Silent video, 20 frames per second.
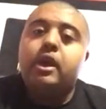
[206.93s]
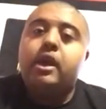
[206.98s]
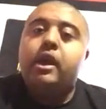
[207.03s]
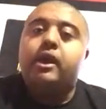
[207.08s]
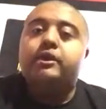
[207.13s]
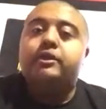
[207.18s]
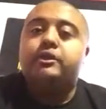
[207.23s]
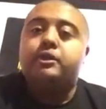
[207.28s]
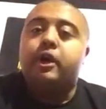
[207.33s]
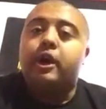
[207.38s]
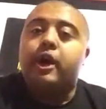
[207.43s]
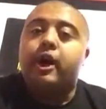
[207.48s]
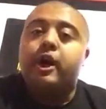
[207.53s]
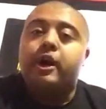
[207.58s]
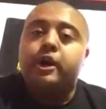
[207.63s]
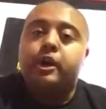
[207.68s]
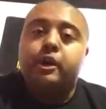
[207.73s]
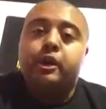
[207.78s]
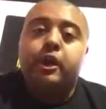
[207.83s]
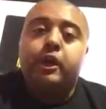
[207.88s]
I saw
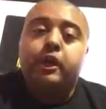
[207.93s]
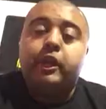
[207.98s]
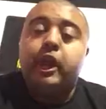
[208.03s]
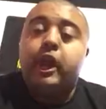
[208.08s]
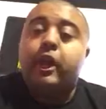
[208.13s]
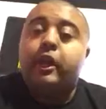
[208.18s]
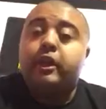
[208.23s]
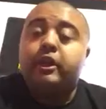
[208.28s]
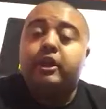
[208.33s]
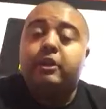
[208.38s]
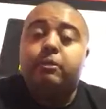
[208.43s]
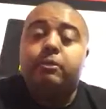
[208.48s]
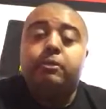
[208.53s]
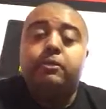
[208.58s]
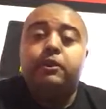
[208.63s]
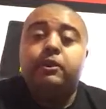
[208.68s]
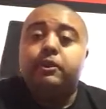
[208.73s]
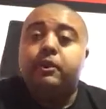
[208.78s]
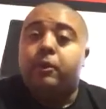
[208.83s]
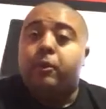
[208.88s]
it, you know, like, I
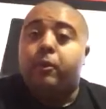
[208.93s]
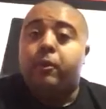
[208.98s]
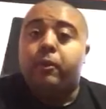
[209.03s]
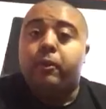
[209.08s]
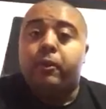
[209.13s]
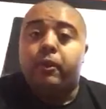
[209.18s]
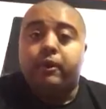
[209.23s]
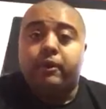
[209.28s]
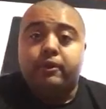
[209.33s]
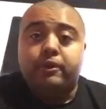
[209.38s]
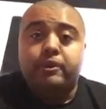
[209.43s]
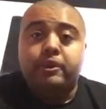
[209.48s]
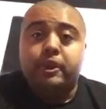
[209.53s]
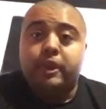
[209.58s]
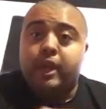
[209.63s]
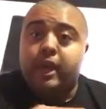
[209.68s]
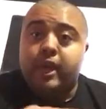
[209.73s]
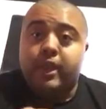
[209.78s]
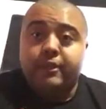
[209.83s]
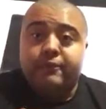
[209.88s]
completely wore the shit
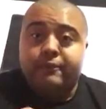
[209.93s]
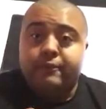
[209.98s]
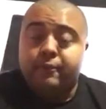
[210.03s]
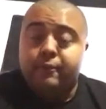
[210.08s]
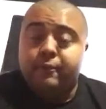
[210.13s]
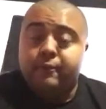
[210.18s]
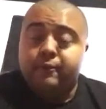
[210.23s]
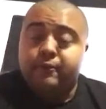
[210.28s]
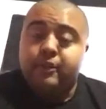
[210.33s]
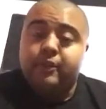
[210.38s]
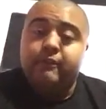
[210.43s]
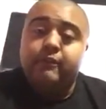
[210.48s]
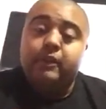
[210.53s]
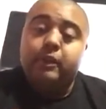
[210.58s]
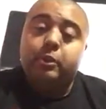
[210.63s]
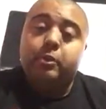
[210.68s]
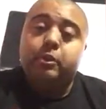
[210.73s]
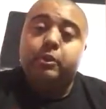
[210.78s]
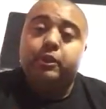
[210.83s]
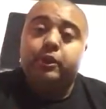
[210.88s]
out of the first
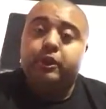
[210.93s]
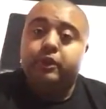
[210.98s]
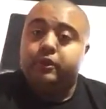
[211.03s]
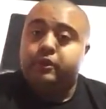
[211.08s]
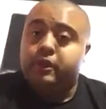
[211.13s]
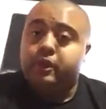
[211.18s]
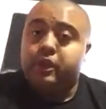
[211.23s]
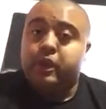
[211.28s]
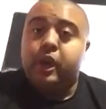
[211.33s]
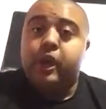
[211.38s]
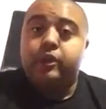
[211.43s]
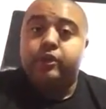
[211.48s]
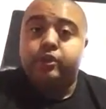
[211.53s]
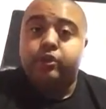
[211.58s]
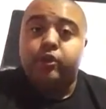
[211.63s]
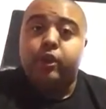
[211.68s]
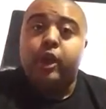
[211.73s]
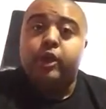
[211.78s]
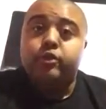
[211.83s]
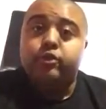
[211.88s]
DVD release. I got
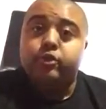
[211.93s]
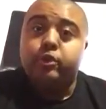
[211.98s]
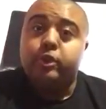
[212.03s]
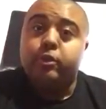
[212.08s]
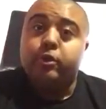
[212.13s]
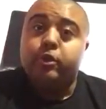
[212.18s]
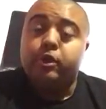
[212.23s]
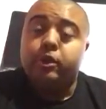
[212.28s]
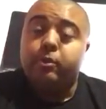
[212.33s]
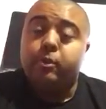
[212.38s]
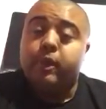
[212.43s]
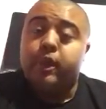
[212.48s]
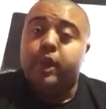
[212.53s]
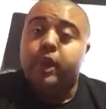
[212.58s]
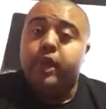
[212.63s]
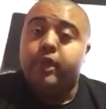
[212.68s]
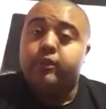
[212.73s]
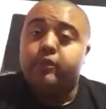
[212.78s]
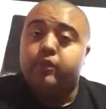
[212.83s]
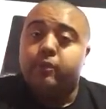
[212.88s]
scratched really, really
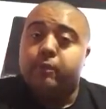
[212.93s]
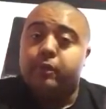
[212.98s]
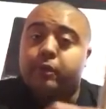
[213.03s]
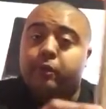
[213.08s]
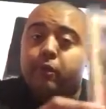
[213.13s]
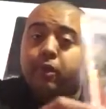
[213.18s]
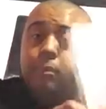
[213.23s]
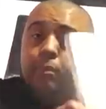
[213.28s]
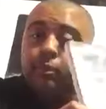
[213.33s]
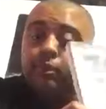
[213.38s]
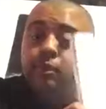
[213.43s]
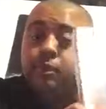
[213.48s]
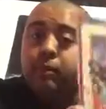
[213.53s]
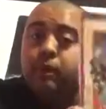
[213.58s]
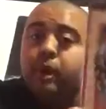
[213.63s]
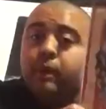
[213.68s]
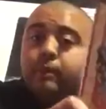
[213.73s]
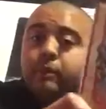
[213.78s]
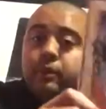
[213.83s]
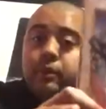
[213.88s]
bad, so my grandmother
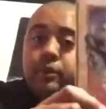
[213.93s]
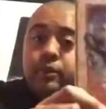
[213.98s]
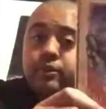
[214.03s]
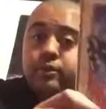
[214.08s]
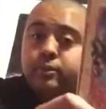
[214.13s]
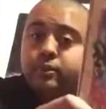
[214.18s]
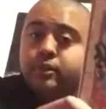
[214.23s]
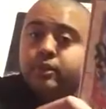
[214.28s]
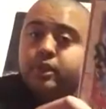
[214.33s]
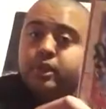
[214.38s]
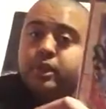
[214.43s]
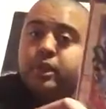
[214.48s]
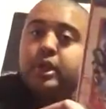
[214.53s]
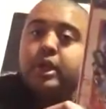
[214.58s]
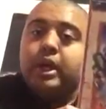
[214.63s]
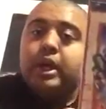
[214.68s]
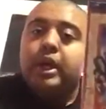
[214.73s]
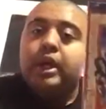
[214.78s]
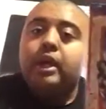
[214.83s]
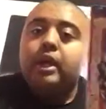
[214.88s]
bought me this one
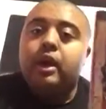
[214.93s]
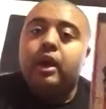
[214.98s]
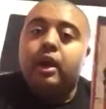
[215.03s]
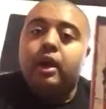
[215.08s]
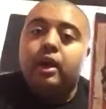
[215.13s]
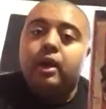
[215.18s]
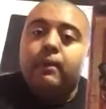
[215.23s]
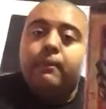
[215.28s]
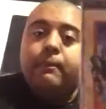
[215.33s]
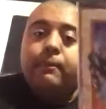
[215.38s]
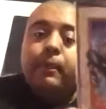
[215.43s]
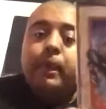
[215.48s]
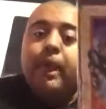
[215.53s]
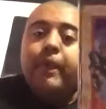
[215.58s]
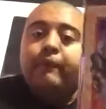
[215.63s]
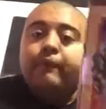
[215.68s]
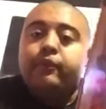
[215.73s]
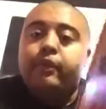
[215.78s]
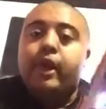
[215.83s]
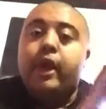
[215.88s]

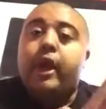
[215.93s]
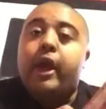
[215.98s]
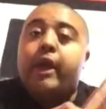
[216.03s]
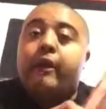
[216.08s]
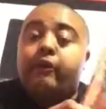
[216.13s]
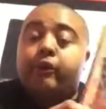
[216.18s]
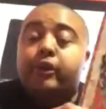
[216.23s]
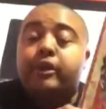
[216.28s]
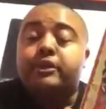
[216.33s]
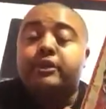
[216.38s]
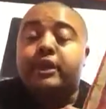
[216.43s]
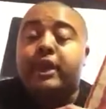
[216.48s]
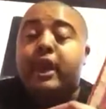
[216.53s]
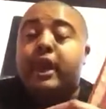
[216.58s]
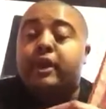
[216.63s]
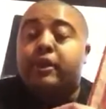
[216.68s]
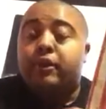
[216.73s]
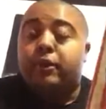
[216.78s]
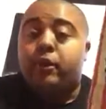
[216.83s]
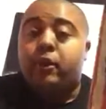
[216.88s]
because I
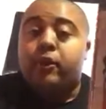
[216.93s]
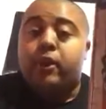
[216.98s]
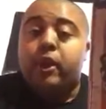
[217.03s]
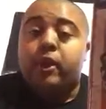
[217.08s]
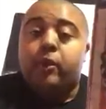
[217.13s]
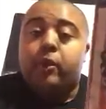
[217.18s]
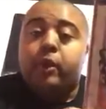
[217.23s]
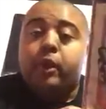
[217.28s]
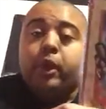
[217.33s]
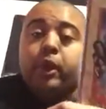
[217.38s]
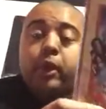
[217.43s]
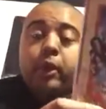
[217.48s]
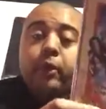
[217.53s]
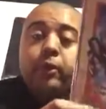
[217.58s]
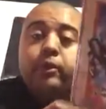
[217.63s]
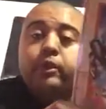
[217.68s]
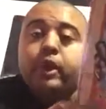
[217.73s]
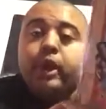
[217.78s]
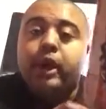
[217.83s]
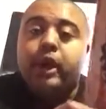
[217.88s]
had to throw the other one
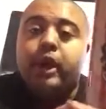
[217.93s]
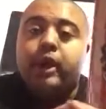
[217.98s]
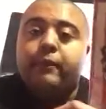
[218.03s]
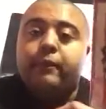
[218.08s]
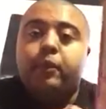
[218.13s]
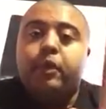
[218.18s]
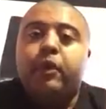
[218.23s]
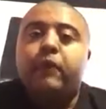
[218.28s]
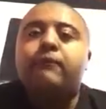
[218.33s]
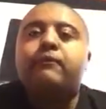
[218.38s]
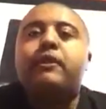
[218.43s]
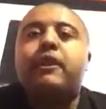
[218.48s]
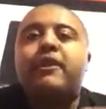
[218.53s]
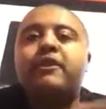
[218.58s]
out.